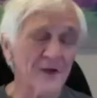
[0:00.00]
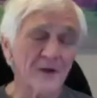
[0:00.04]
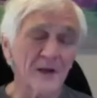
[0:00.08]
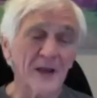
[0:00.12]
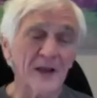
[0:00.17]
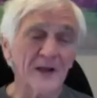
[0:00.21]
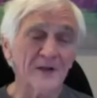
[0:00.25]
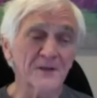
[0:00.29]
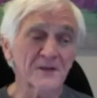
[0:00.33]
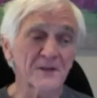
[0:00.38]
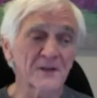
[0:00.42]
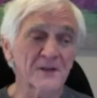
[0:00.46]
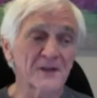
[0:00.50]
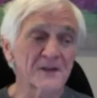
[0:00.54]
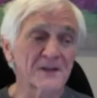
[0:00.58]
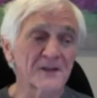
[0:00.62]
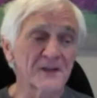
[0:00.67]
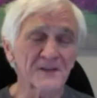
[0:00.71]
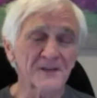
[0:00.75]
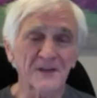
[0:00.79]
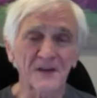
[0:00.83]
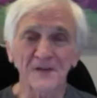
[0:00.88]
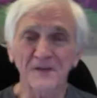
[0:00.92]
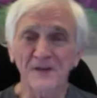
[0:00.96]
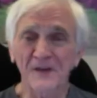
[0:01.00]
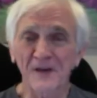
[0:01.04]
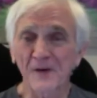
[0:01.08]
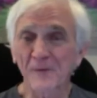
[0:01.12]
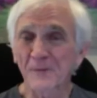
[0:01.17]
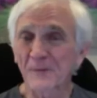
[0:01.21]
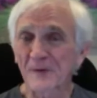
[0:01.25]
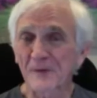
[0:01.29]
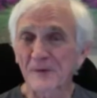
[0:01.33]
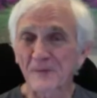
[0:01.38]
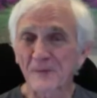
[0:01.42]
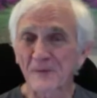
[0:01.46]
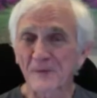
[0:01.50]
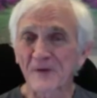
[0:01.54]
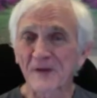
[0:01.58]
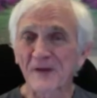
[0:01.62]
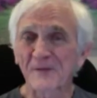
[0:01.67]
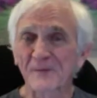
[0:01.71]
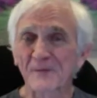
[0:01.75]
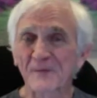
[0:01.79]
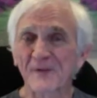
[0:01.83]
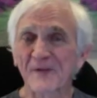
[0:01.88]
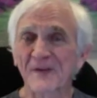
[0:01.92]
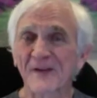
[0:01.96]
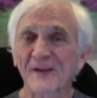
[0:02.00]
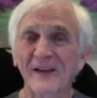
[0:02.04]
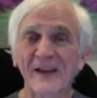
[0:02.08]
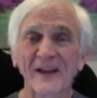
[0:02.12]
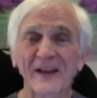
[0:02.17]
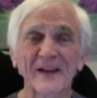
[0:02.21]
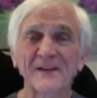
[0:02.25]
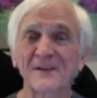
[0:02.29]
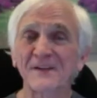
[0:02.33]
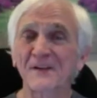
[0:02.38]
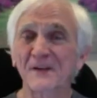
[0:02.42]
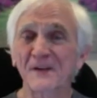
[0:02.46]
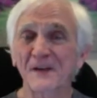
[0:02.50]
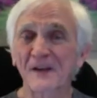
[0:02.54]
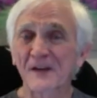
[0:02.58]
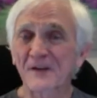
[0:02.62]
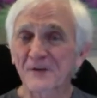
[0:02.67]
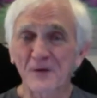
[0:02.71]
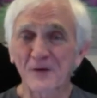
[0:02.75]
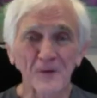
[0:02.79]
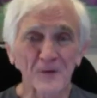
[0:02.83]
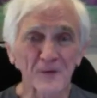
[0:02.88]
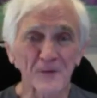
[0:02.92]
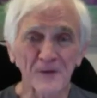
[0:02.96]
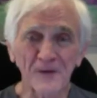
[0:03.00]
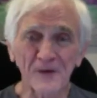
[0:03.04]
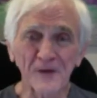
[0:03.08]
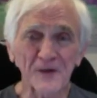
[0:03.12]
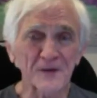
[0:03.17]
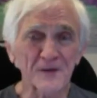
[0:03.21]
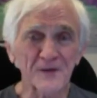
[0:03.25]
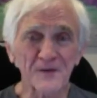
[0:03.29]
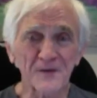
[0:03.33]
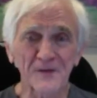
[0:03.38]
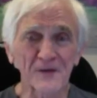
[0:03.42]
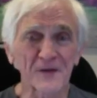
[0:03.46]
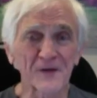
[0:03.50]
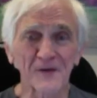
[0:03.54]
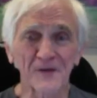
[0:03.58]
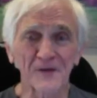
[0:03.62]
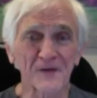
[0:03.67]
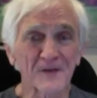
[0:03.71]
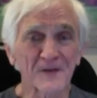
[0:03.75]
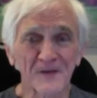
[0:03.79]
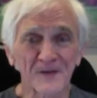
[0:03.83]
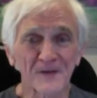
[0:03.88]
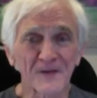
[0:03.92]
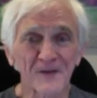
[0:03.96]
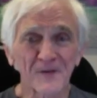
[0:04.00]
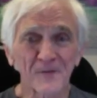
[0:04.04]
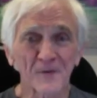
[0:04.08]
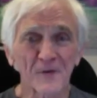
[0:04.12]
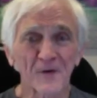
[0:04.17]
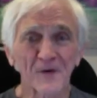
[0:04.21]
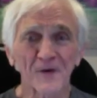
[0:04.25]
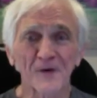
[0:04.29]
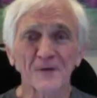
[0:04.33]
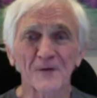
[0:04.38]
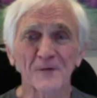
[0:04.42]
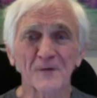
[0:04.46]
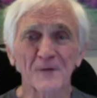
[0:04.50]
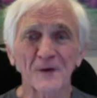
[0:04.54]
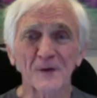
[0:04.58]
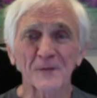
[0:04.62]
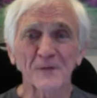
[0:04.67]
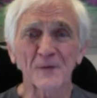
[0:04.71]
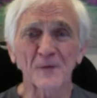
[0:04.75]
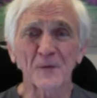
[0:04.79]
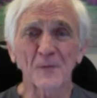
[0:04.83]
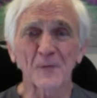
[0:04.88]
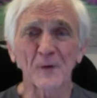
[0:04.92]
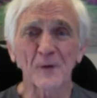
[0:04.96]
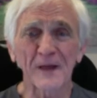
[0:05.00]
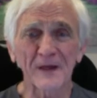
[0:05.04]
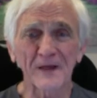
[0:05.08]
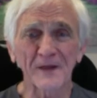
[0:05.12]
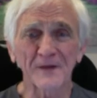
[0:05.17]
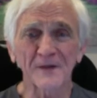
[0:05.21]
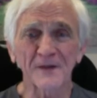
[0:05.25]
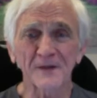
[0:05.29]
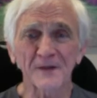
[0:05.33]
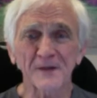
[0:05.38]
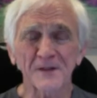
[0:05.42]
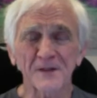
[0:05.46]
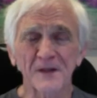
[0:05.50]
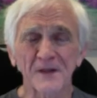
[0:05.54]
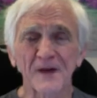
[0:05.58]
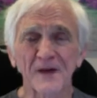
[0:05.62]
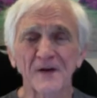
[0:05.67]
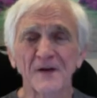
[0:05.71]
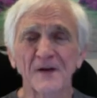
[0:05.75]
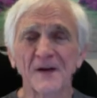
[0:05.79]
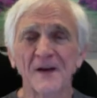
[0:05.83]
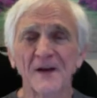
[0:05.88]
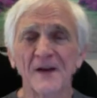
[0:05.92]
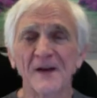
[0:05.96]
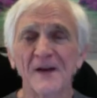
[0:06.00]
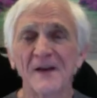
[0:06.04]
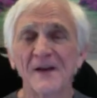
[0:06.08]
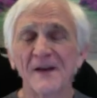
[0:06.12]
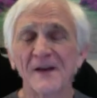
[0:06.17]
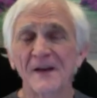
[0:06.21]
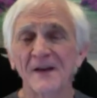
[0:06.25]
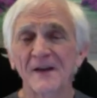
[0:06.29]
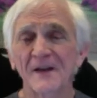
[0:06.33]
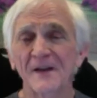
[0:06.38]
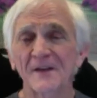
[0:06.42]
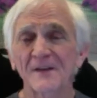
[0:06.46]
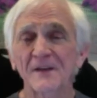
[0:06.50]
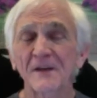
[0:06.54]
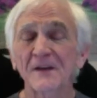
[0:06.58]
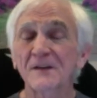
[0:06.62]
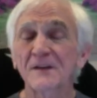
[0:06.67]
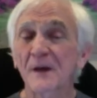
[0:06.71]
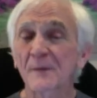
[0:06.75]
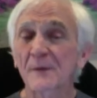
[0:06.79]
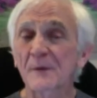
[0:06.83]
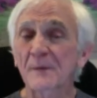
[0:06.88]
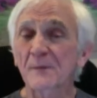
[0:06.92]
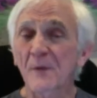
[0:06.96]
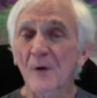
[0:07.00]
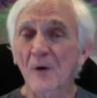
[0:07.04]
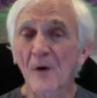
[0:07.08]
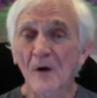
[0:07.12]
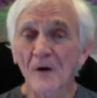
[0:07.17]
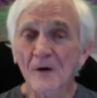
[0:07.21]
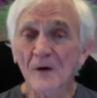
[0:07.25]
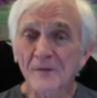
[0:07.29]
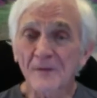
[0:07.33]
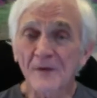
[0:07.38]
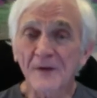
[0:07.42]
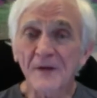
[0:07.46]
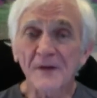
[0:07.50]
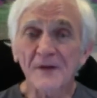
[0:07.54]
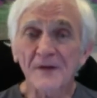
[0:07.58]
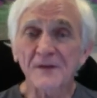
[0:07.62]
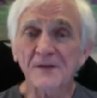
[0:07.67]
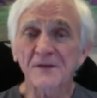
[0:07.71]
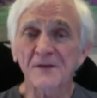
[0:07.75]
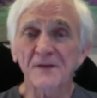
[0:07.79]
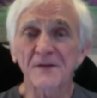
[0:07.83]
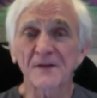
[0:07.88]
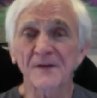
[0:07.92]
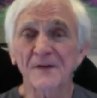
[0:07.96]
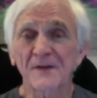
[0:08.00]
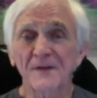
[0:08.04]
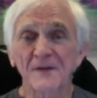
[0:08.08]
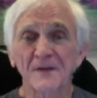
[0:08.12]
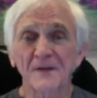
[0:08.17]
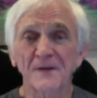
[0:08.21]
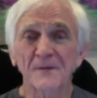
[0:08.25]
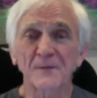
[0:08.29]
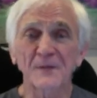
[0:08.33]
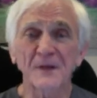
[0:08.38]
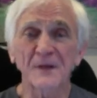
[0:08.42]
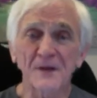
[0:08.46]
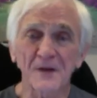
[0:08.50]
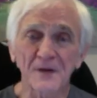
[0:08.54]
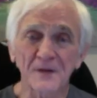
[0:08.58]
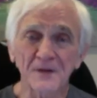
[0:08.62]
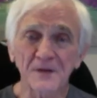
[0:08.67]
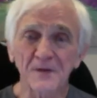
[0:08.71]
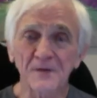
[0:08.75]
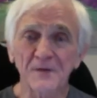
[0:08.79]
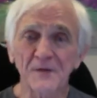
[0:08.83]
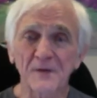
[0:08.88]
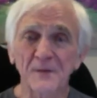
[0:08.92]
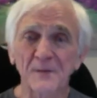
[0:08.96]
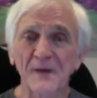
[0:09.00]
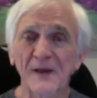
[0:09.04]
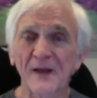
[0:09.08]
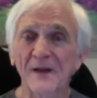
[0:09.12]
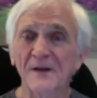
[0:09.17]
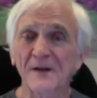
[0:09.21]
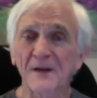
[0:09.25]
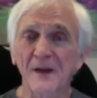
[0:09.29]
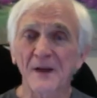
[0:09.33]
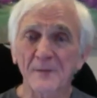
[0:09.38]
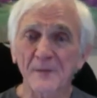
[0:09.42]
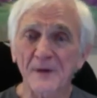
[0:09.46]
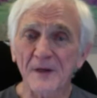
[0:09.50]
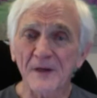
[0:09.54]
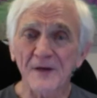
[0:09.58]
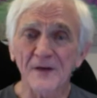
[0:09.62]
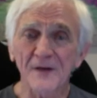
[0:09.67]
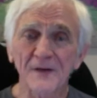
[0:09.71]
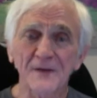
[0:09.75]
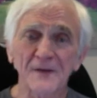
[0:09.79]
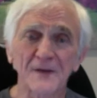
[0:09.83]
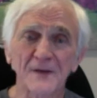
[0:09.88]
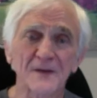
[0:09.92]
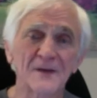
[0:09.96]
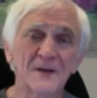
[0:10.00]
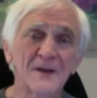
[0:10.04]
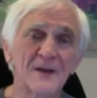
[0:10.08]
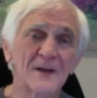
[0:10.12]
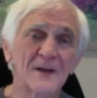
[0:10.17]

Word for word: actually, yes, I'll tell people and let you know that it's filled. And we're, we're up to a waiting list now. And I think, Debbi, part of it is because of the pandemic and the,